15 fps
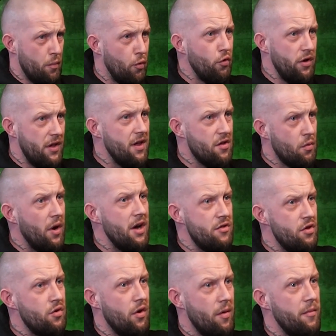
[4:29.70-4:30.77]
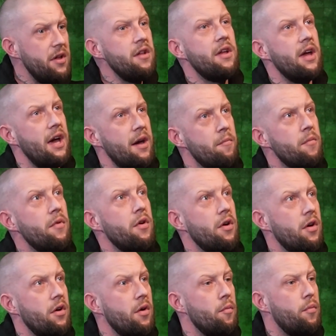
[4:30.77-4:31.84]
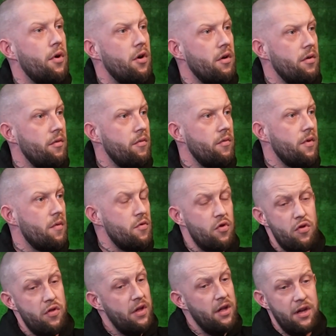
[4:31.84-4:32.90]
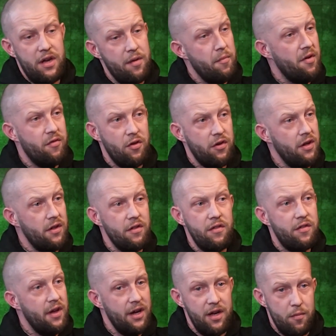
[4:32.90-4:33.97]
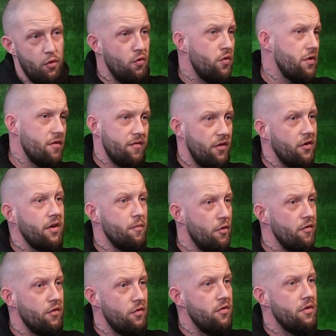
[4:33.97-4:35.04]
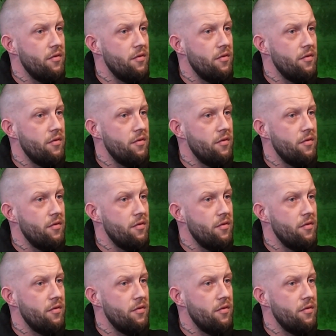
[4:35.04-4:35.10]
boy of the squad, do you know what I mean? But I was just there to get my fucking ticking the box and fucking move on, you